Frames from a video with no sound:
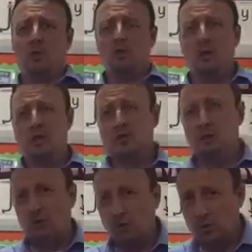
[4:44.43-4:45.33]
So let's
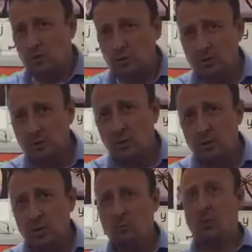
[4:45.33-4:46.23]
have a look
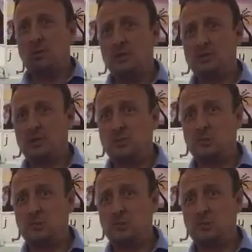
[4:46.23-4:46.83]
what Mrs.